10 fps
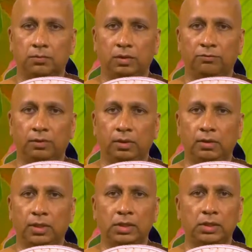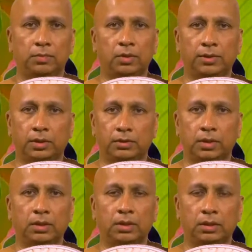we feel tangible things,
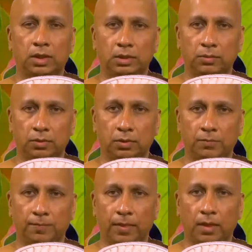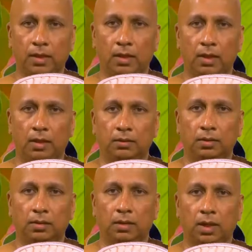anything tangible. And
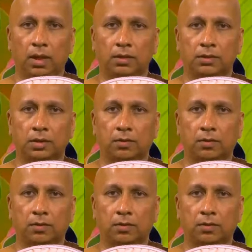then as